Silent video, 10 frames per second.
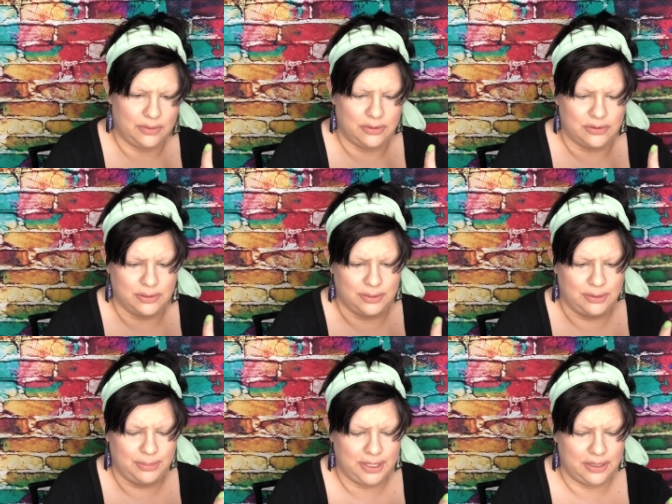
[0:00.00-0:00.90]

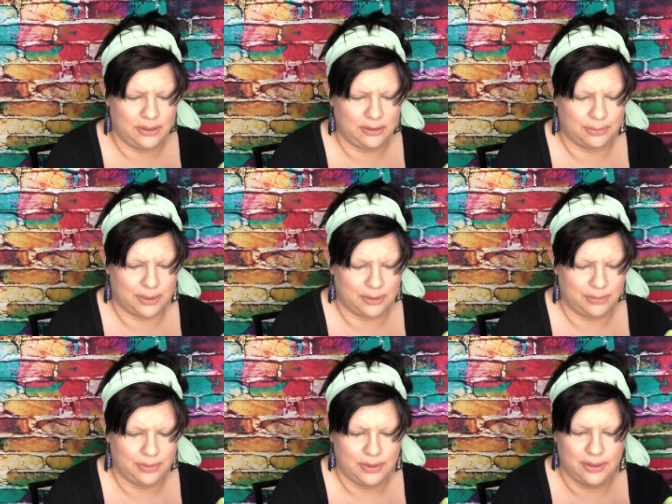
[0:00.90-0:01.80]
Distributed by Colourpop.
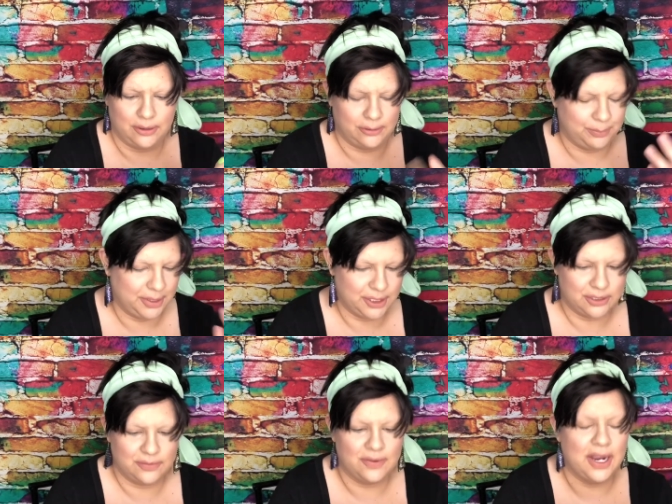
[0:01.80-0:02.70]
There's
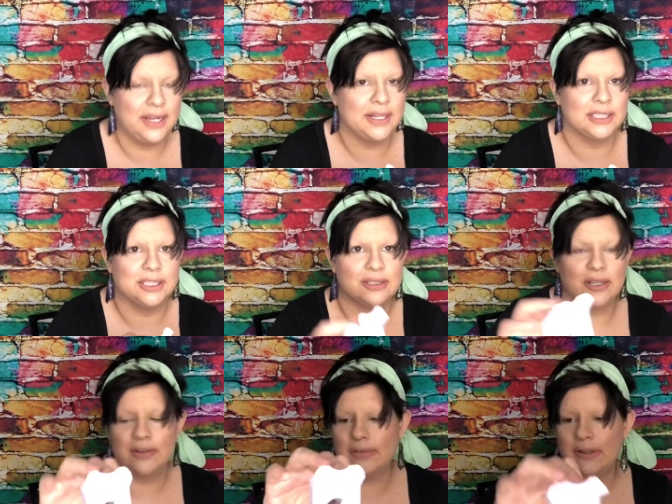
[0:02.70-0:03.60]
pictures of eyelashes
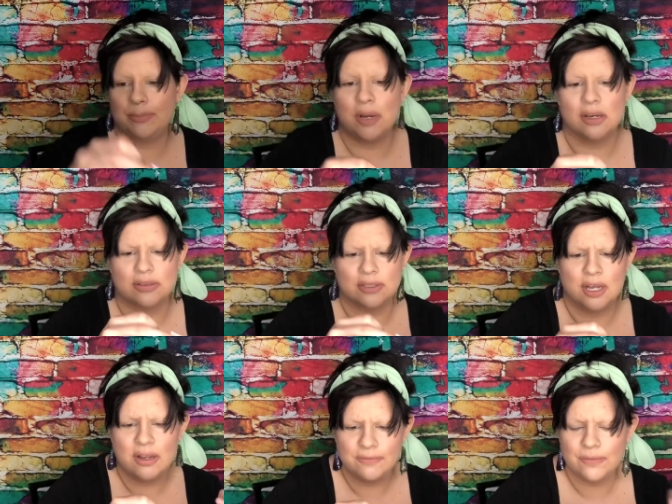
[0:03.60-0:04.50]
all over this box.
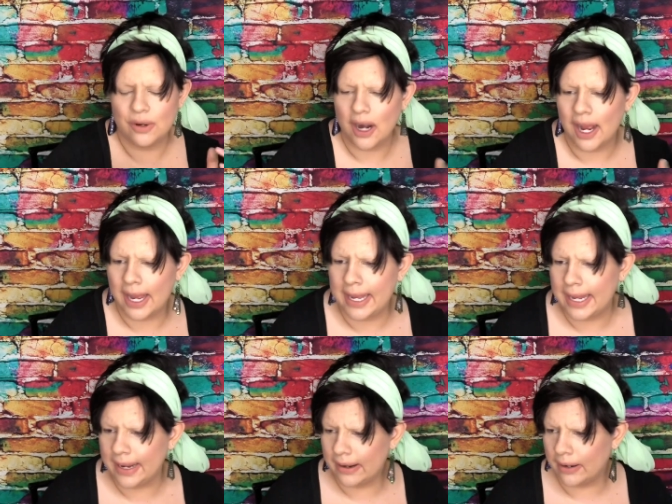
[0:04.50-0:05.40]
Not for
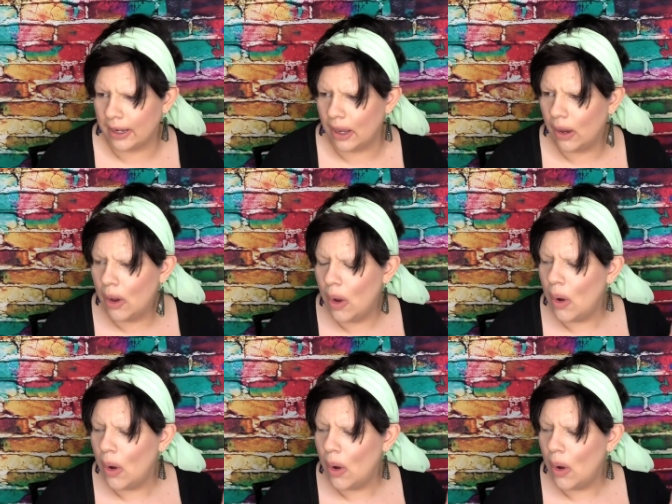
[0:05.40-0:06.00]
eye area.